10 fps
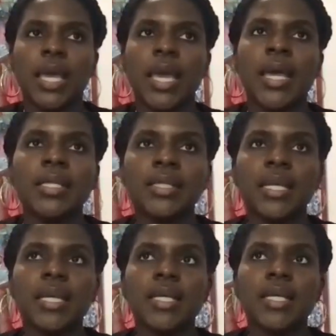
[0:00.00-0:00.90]
And
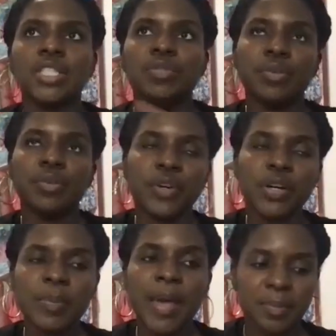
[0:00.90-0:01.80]
she
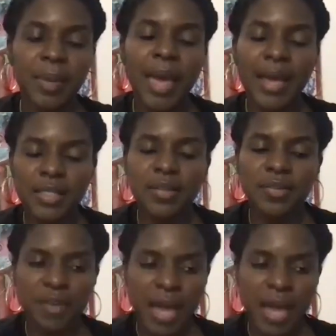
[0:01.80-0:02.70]
refers back to
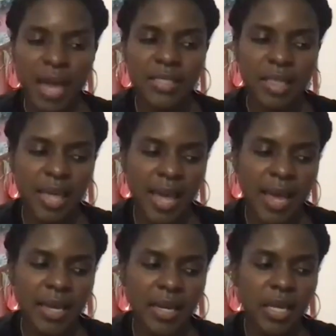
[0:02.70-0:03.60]
the fact
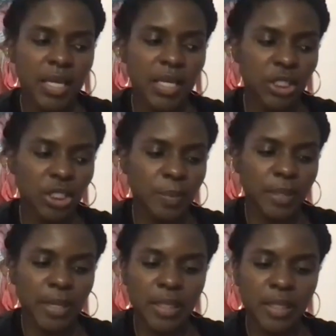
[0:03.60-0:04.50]
that she
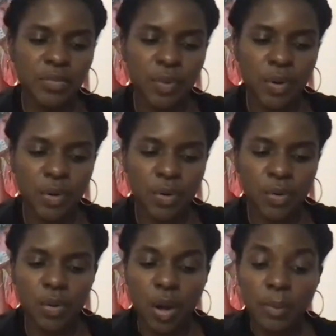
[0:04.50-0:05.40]
played this
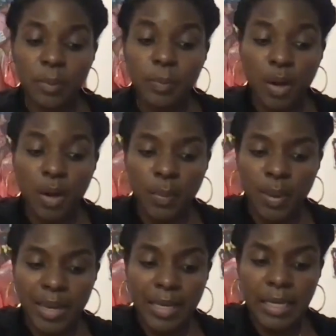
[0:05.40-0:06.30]
role on
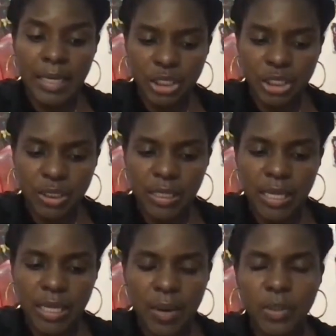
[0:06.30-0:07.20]
Broadway
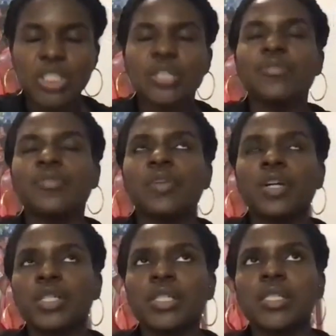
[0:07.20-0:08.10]
initially. And when she
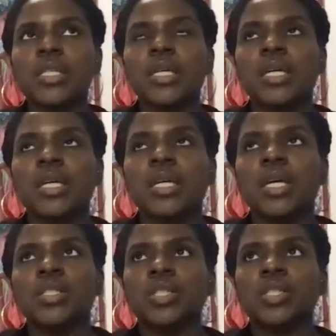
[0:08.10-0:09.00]
first
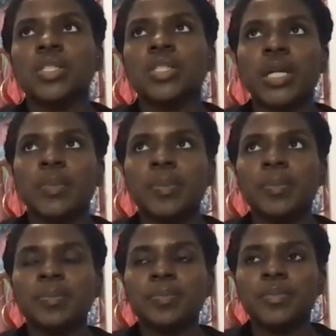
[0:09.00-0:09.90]
started
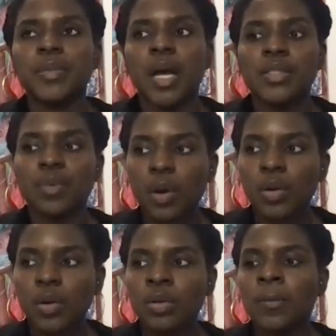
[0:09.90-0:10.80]
this
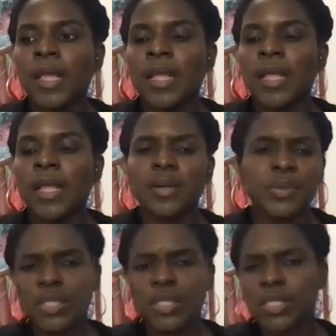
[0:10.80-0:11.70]
role,
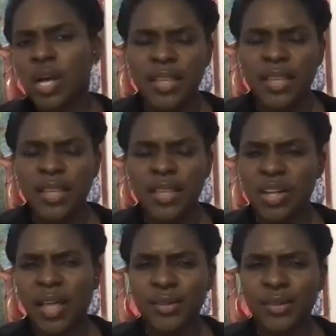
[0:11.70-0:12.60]
there was a song, I
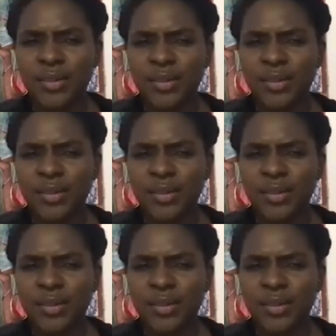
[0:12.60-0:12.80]
think it's called